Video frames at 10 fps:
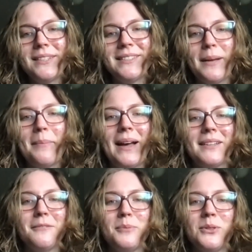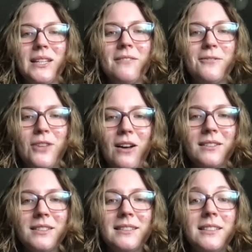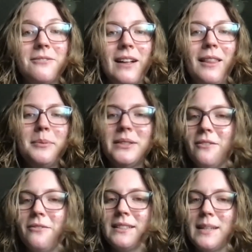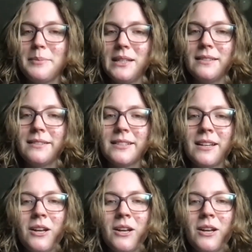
and setbacks of perceived flaws to develop self acceptance.